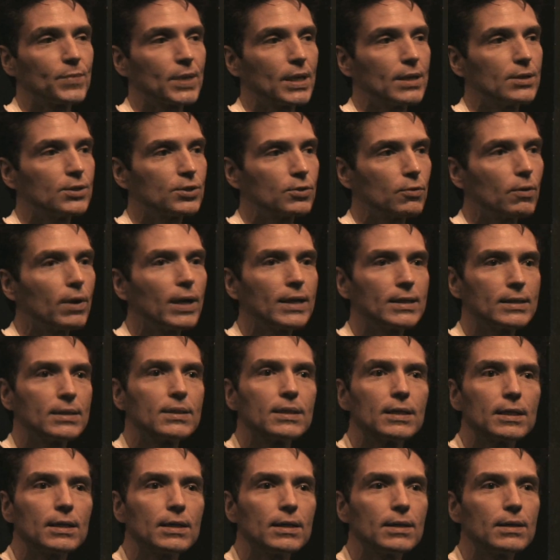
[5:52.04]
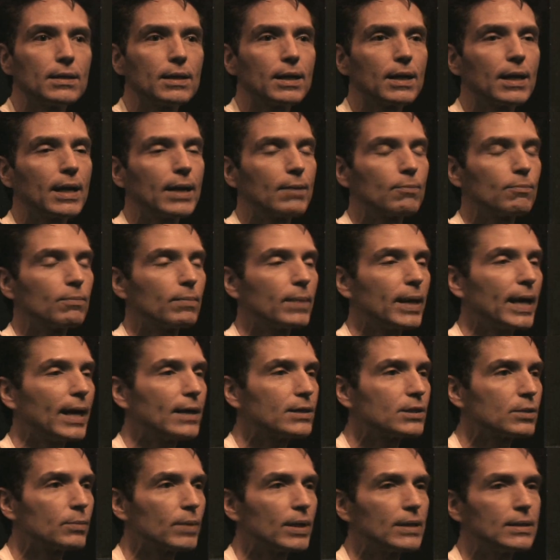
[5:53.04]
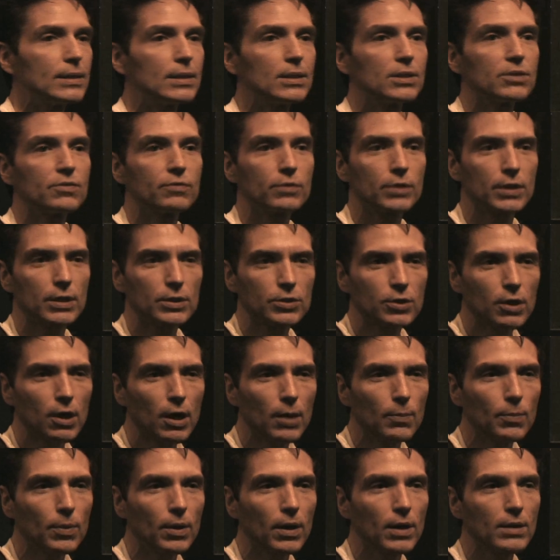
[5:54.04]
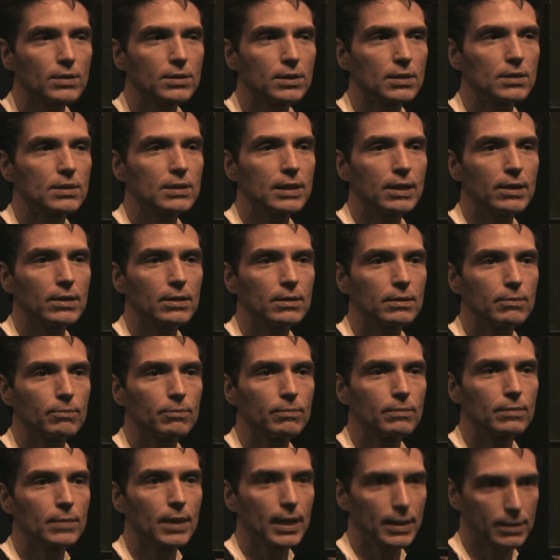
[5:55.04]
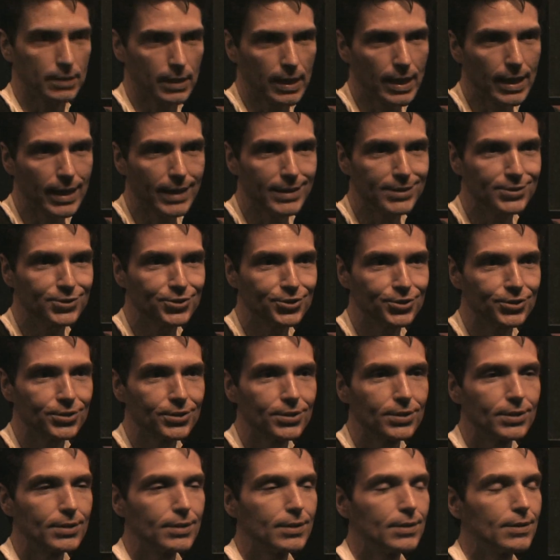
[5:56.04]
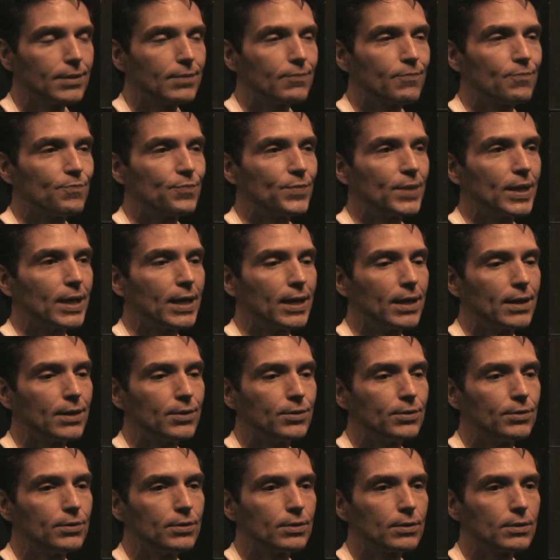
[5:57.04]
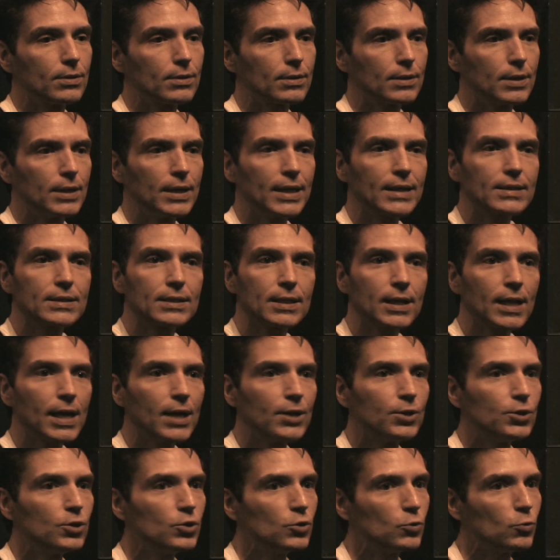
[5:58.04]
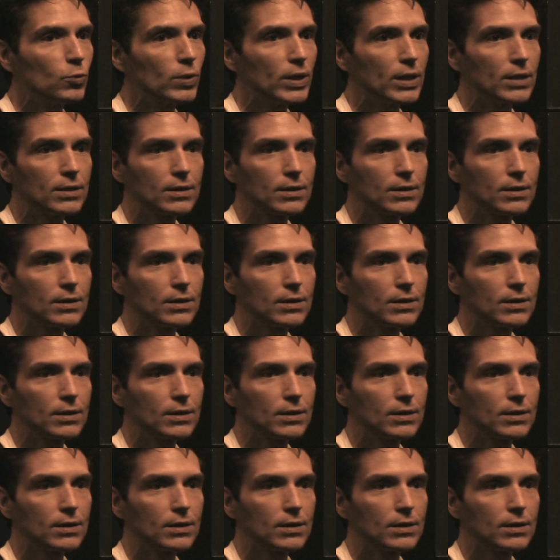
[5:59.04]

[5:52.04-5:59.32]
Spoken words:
And so I did it, and I had some ideas for the guitar parts that sounded like The Edge. And the next thing I knew,